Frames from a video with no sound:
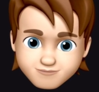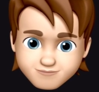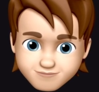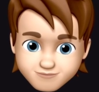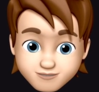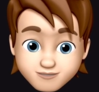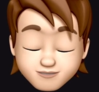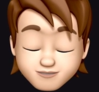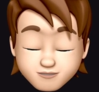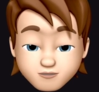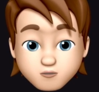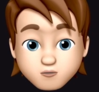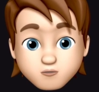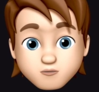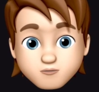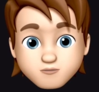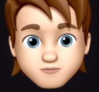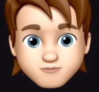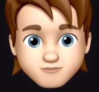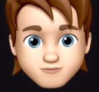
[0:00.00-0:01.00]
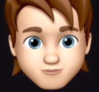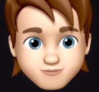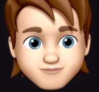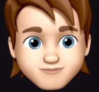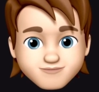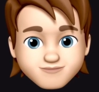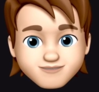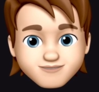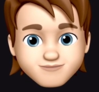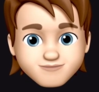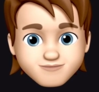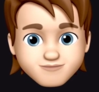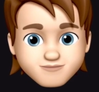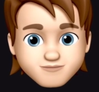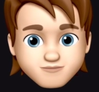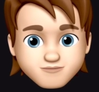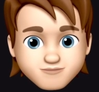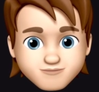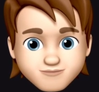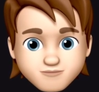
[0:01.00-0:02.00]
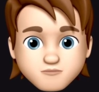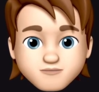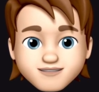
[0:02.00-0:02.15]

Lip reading: find your Twitter data interesting.